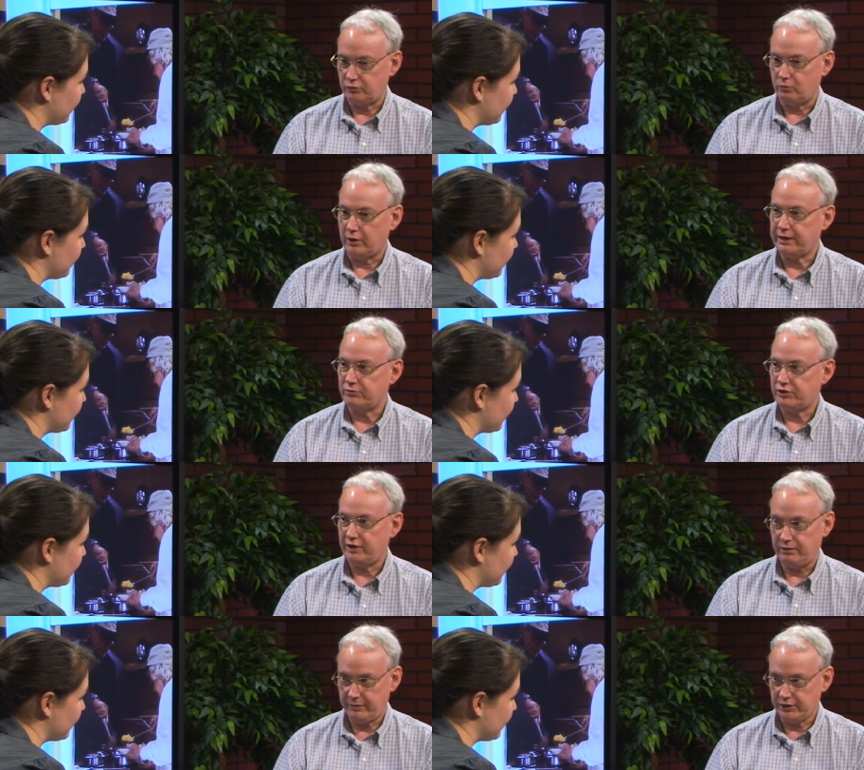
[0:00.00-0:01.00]
Speaker 1: to the
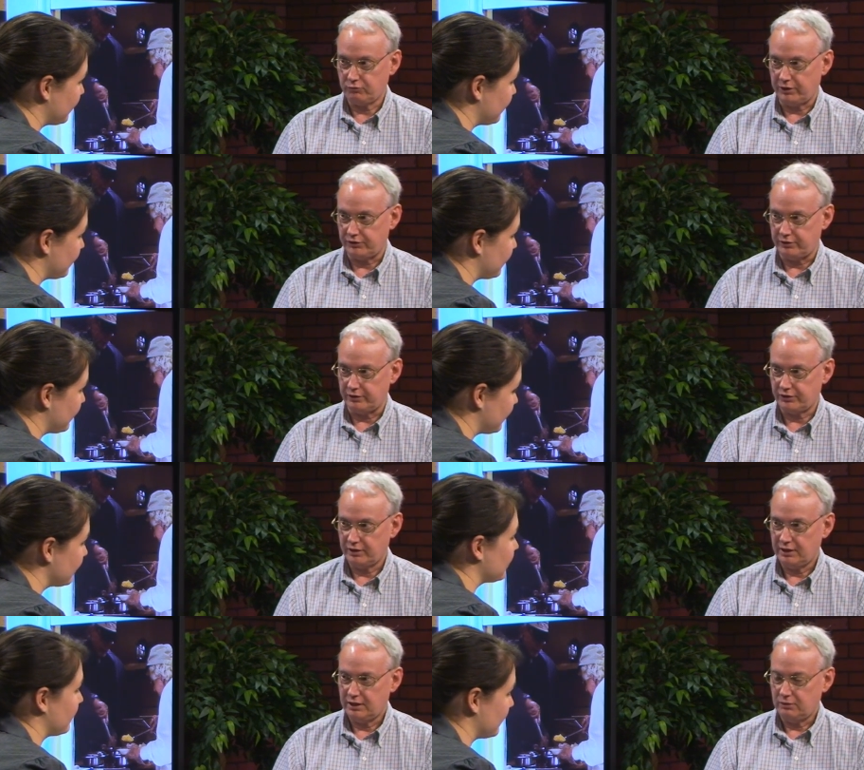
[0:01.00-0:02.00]
YMCA men's residence
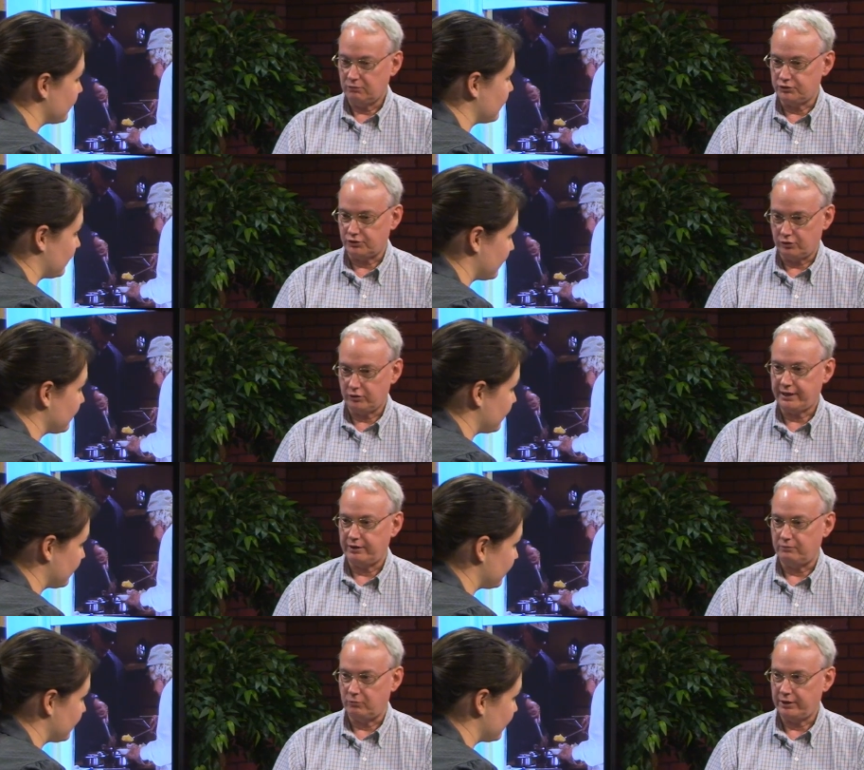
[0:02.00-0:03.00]
which is
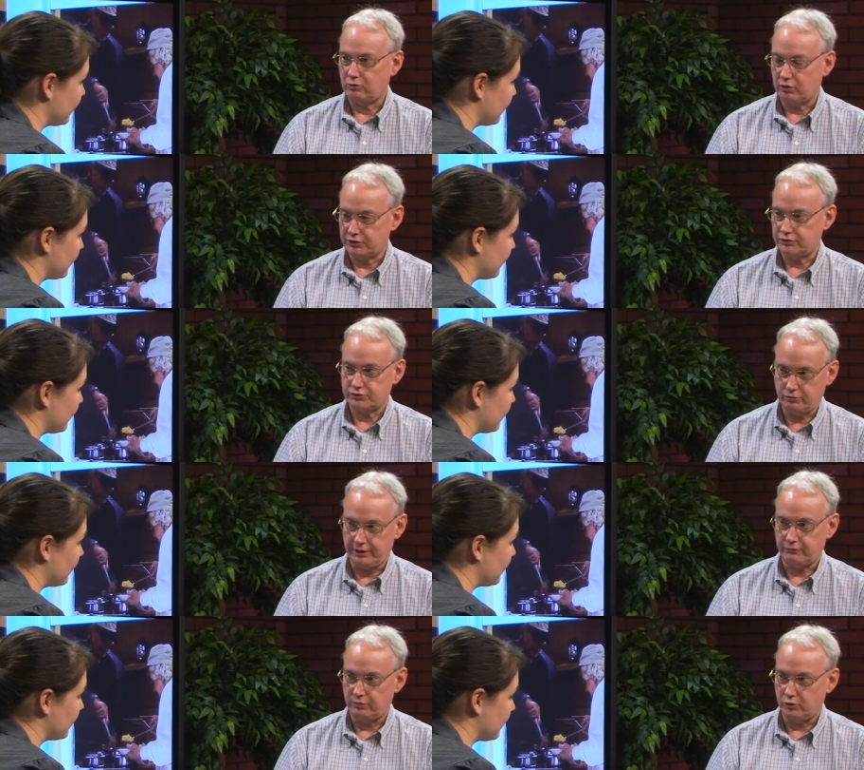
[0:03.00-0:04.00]
located right across the
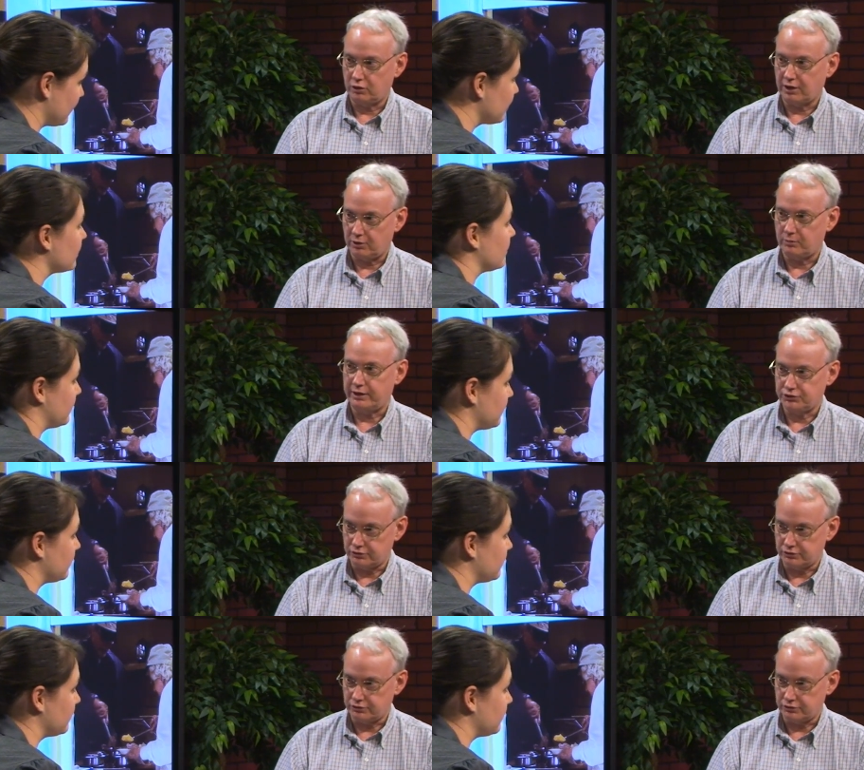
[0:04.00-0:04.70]
street from York Otterbein